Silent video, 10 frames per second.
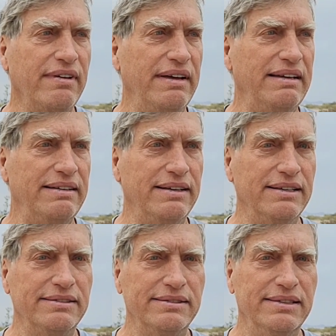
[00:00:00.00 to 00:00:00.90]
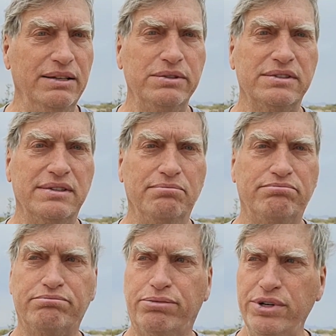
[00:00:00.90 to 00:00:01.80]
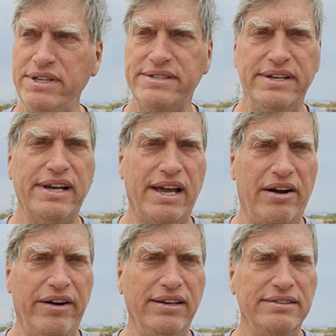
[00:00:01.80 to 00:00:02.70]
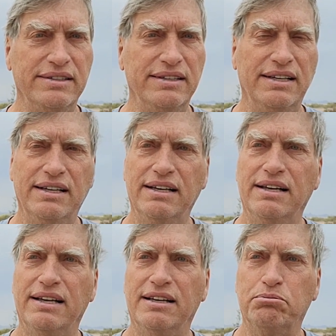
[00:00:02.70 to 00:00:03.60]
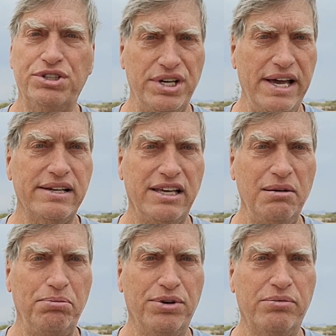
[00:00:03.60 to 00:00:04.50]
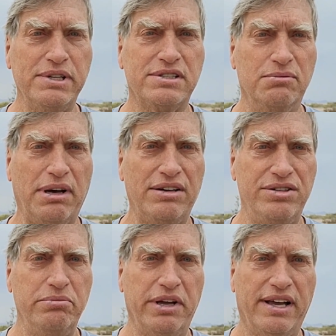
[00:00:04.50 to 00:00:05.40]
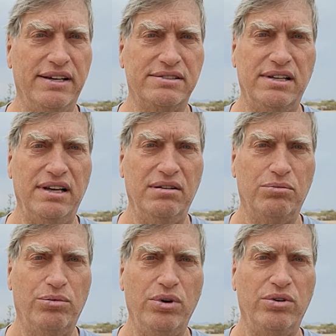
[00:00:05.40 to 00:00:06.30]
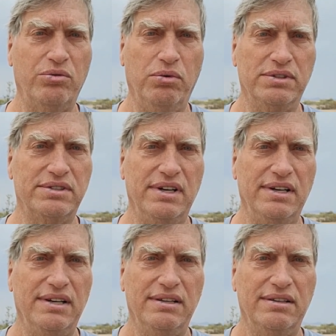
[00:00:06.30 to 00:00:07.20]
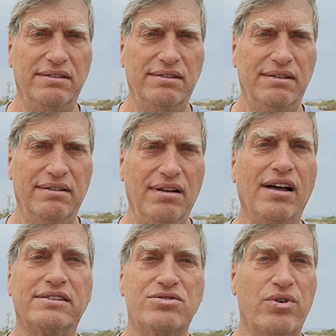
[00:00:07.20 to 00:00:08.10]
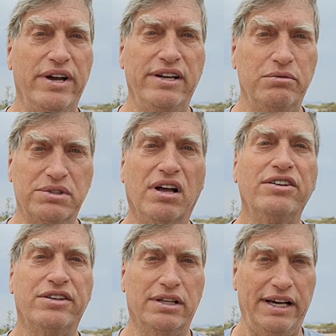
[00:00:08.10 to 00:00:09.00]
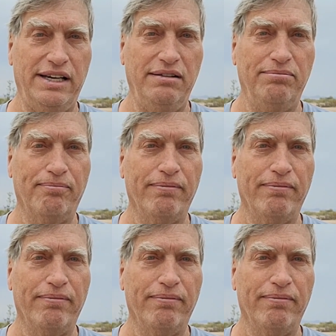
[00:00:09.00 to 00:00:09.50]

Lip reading: And it was a pretty scenic area, but you had to keep your wits about you because the road was not straight, it was undulating.